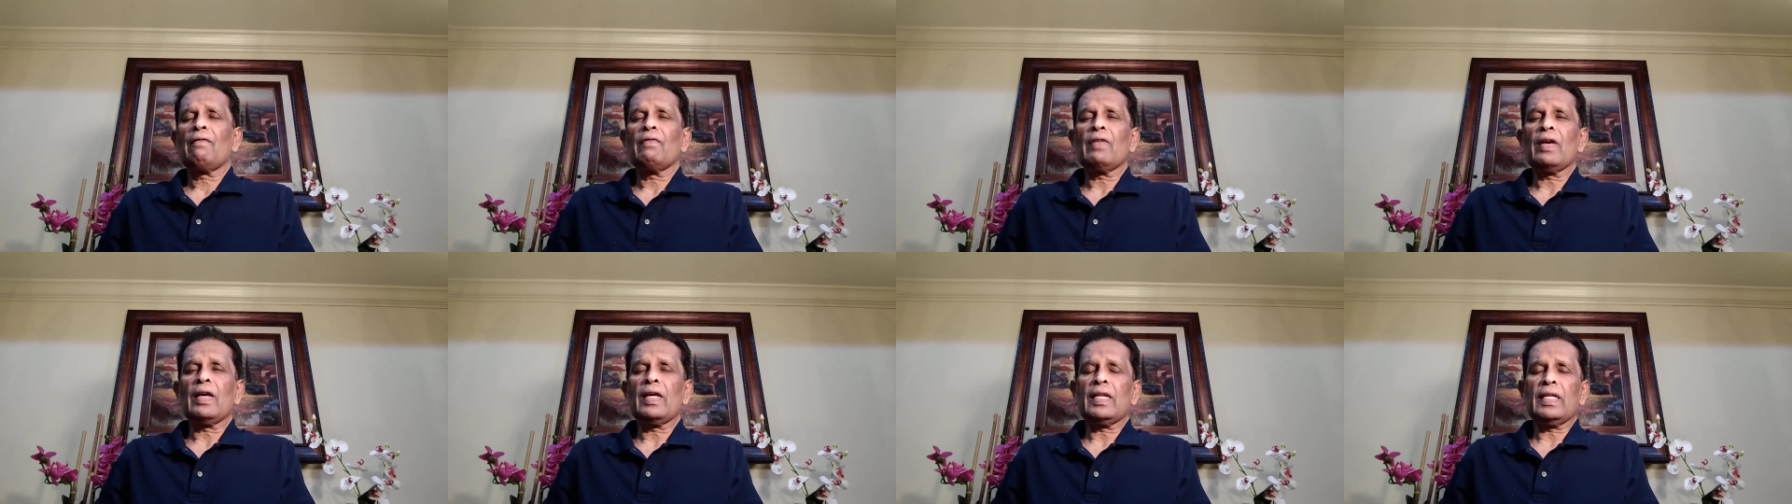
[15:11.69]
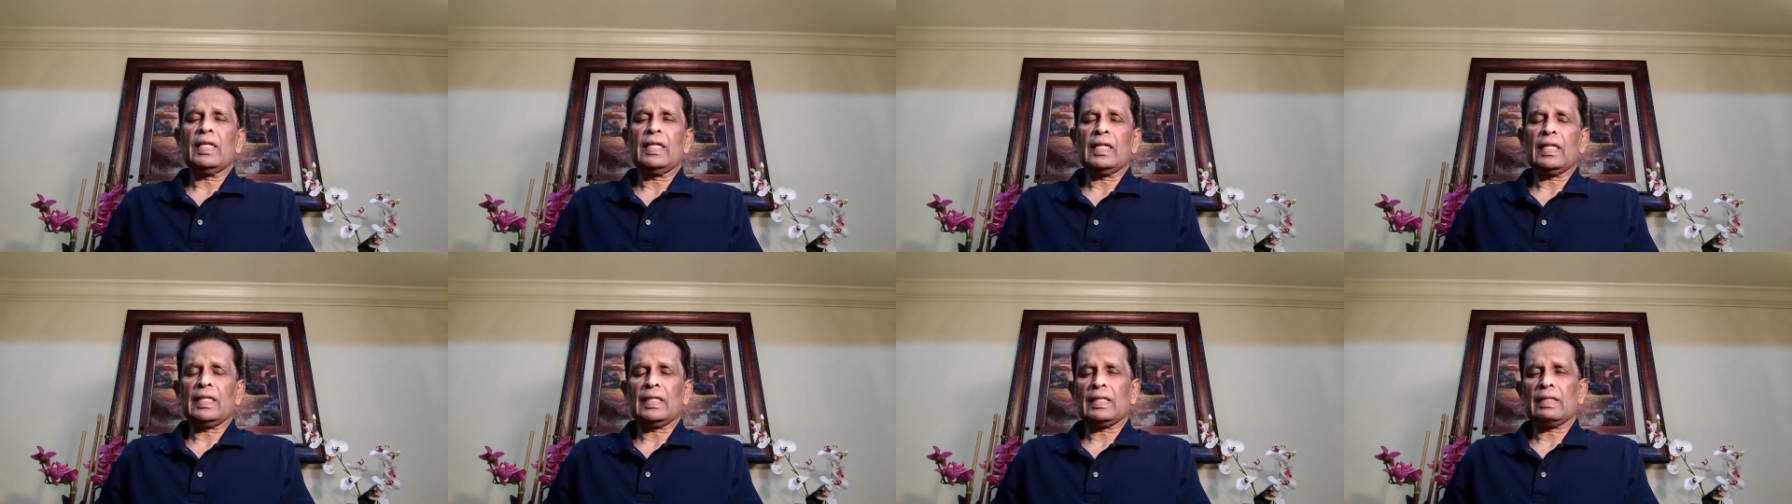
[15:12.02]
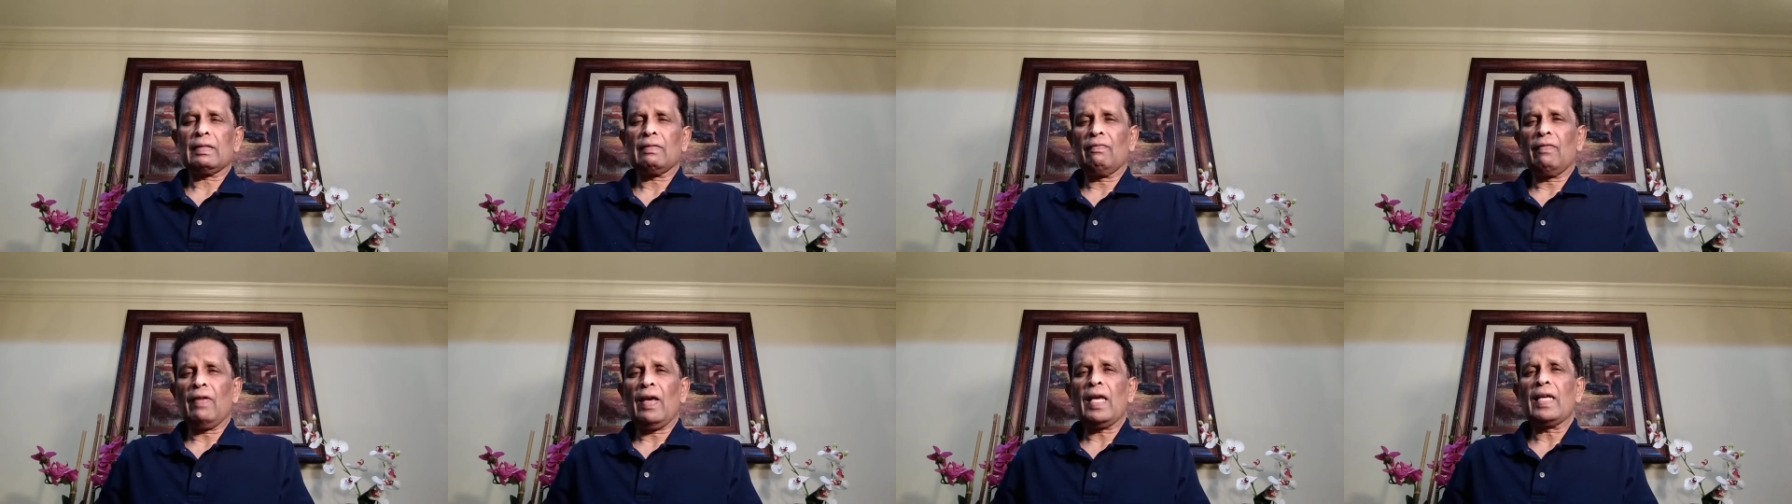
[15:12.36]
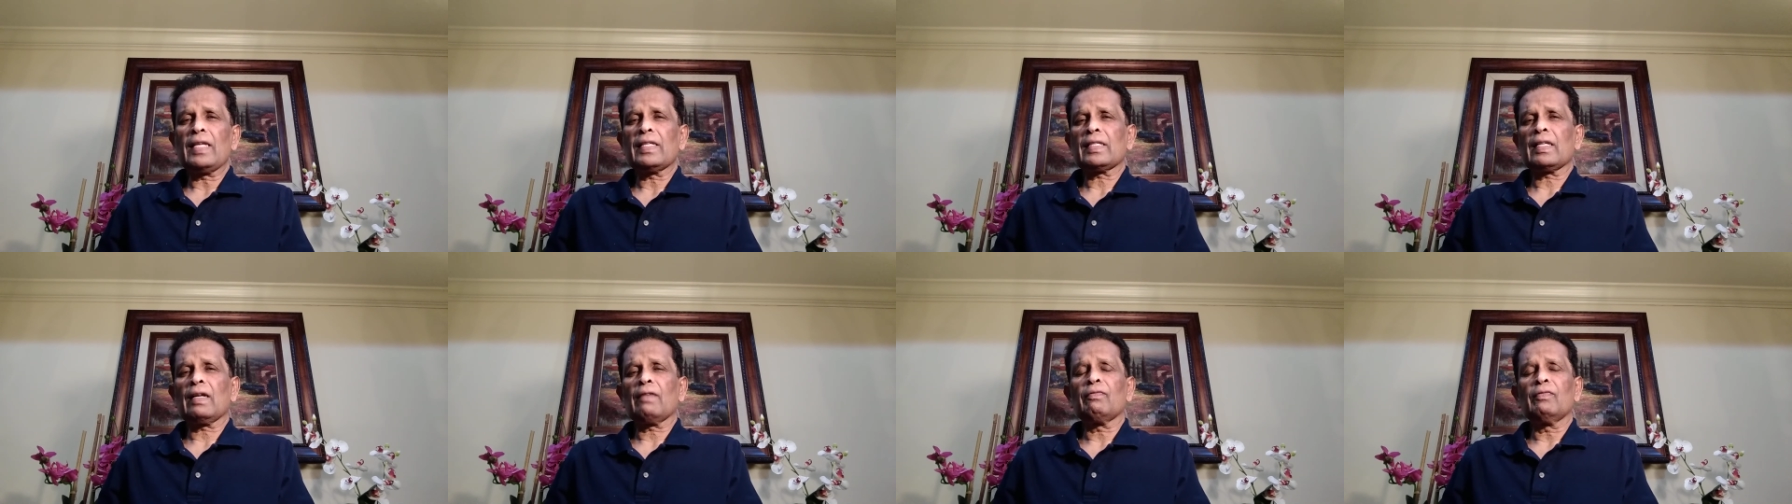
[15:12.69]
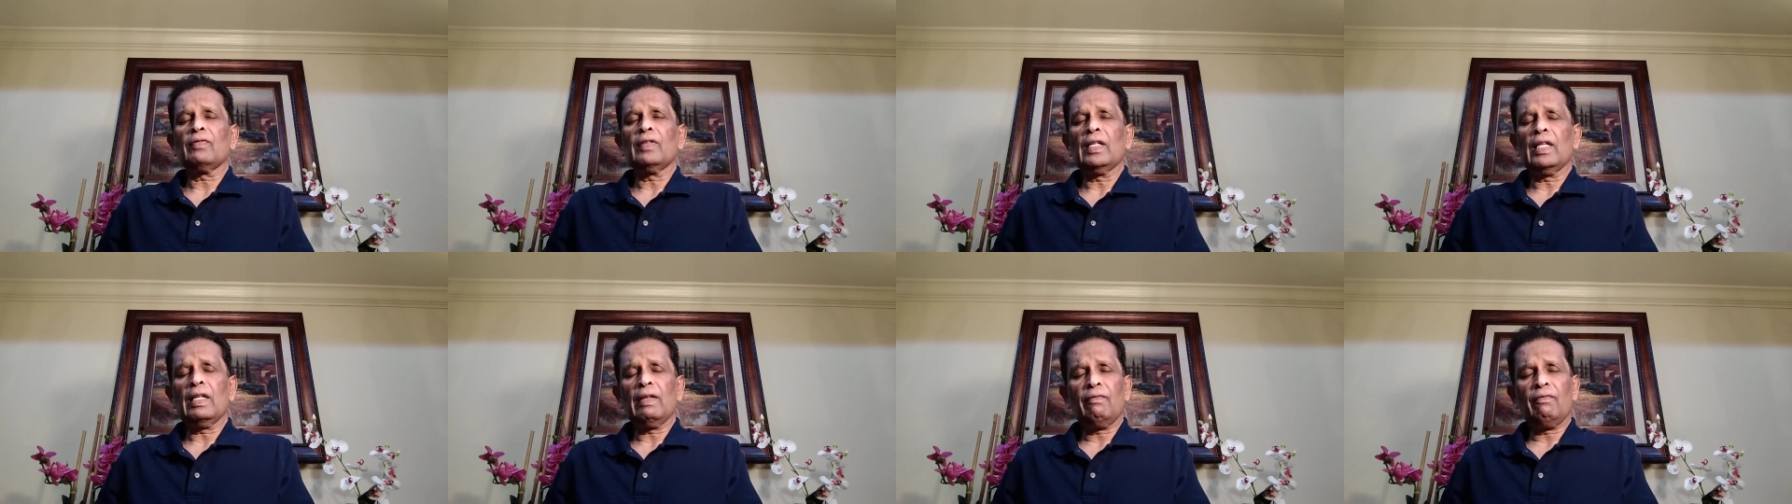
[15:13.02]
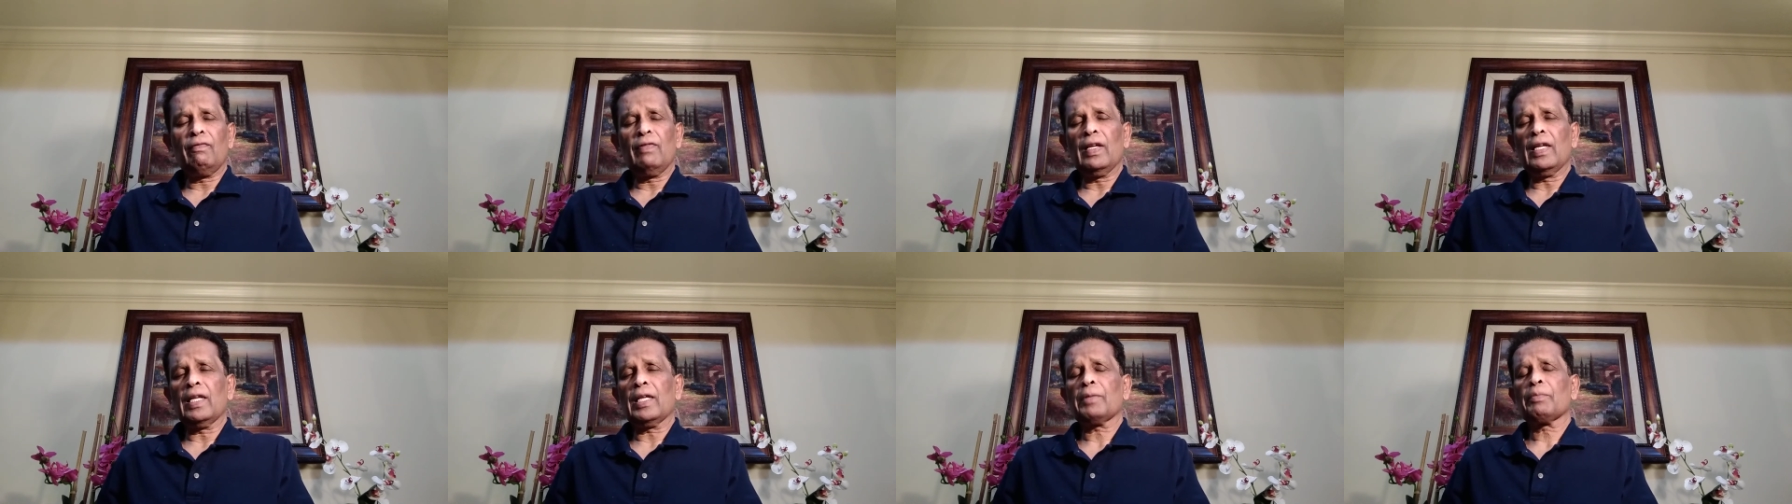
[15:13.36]
various ways of
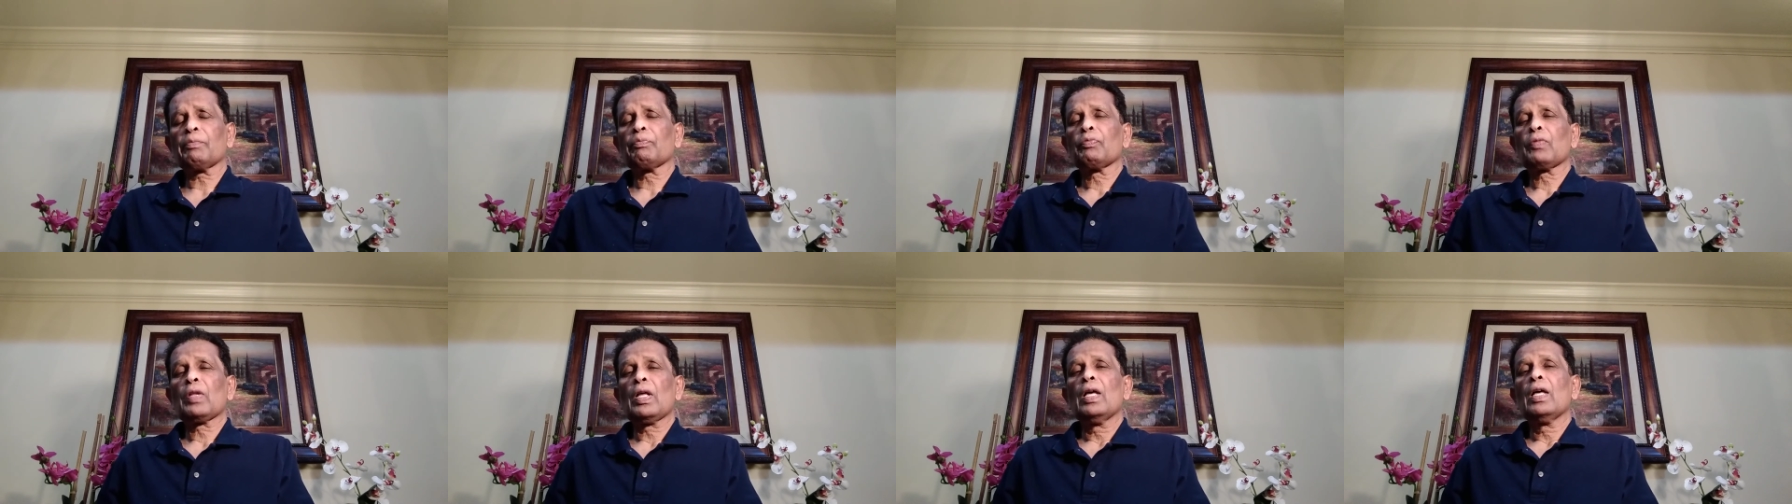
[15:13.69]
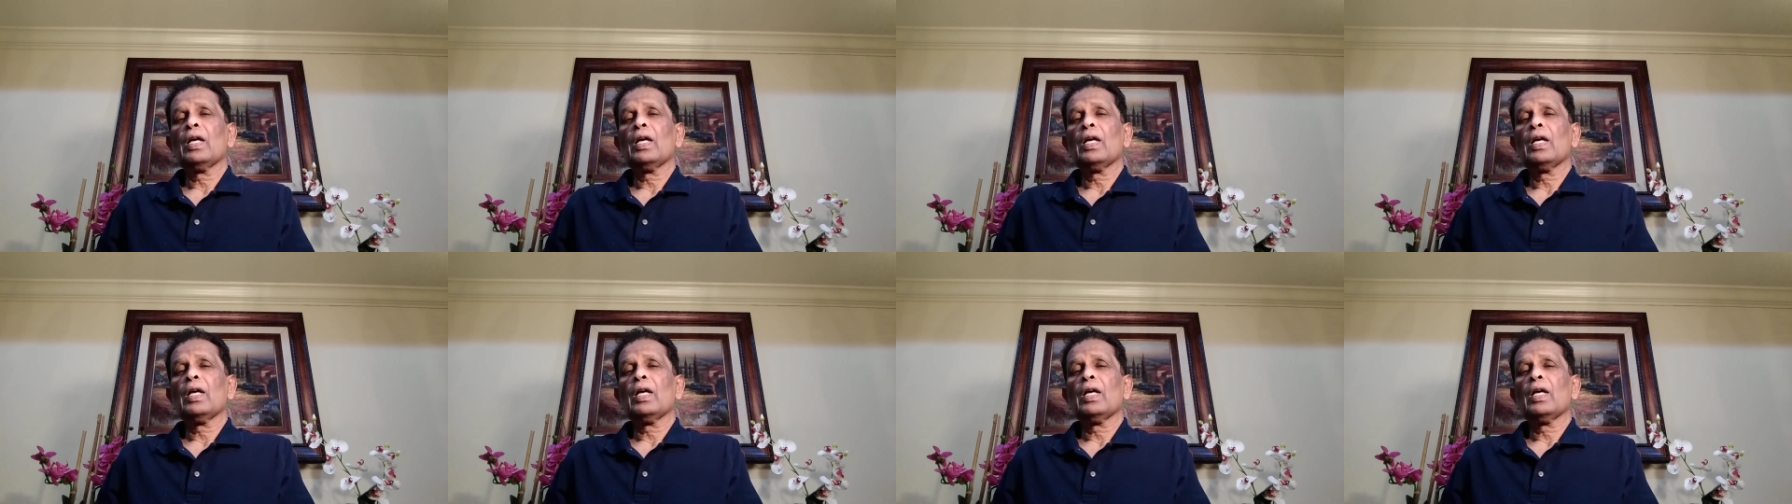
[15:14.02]
living